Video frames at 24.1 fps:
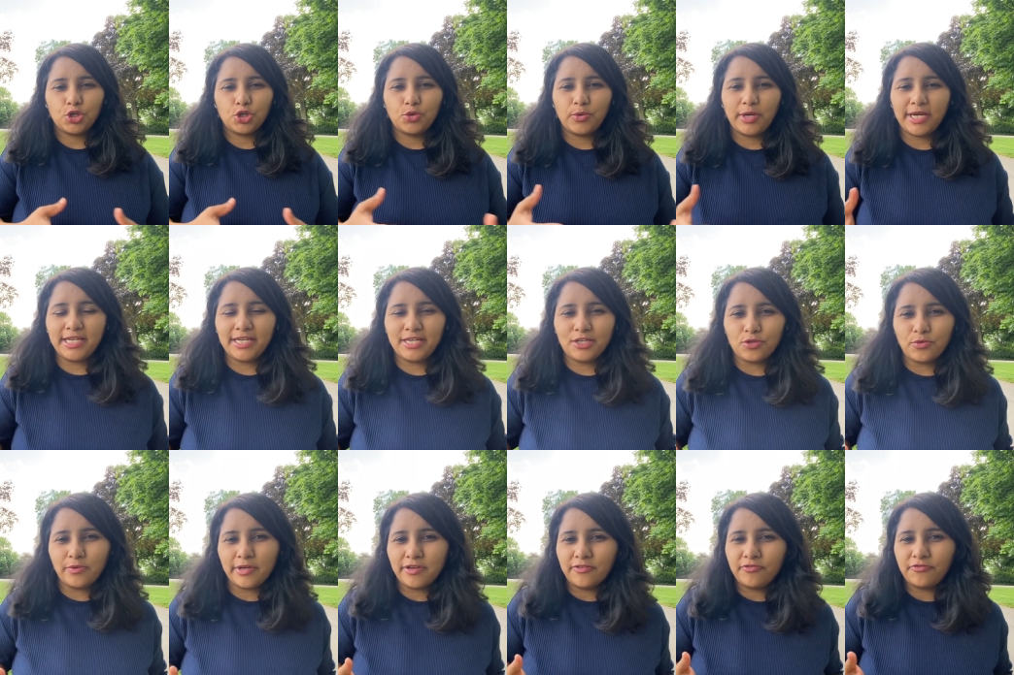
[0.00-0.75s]
Do I
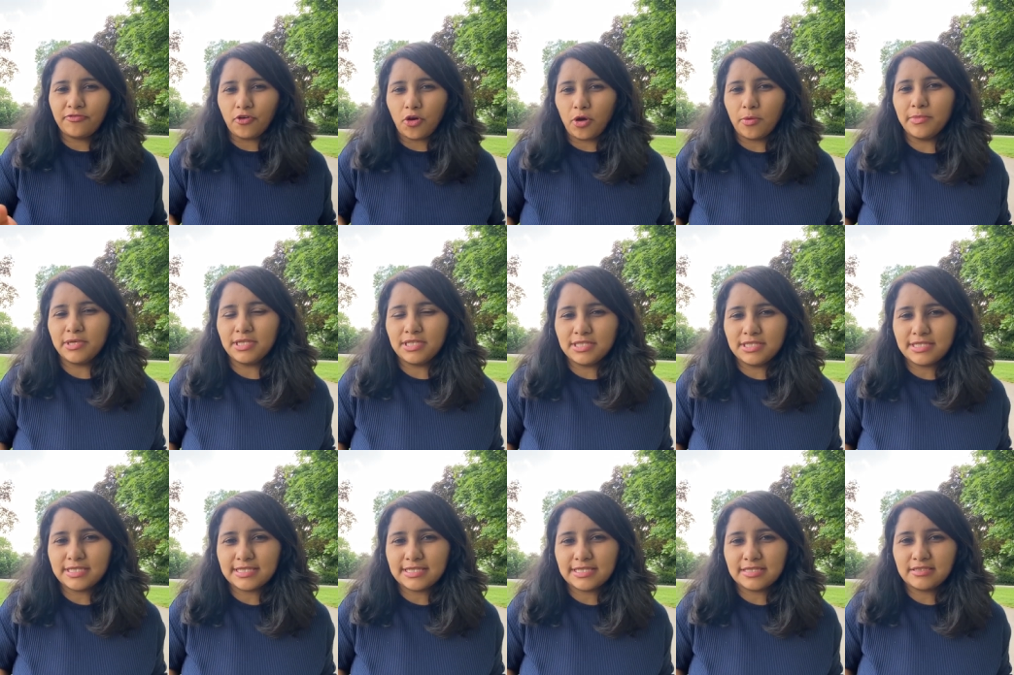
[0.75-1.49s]
need to wear
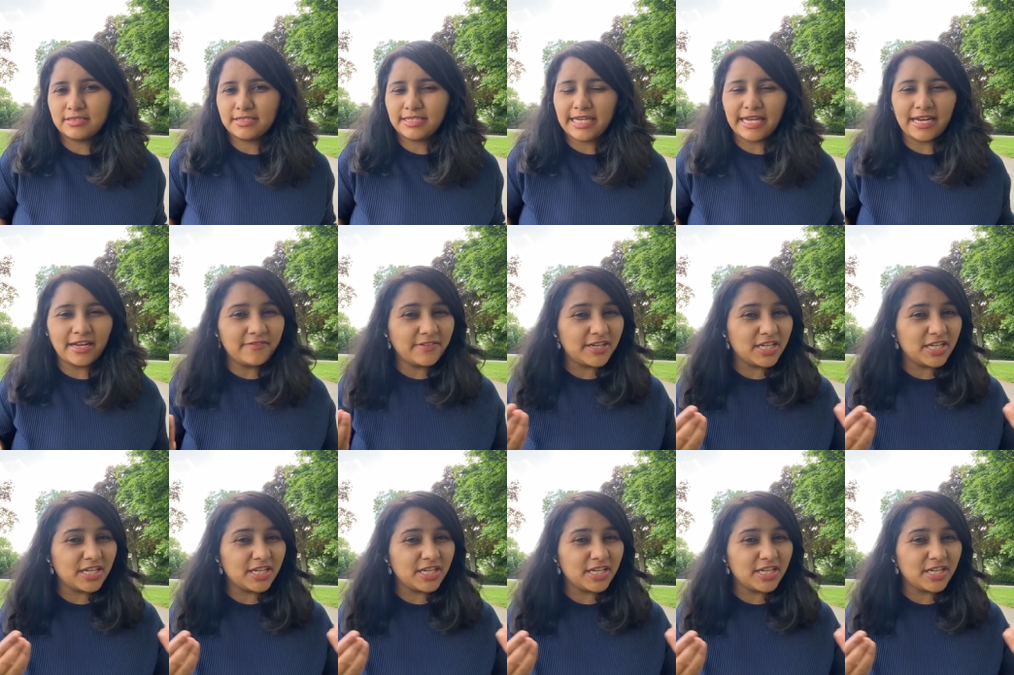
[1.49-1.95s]
formals? Can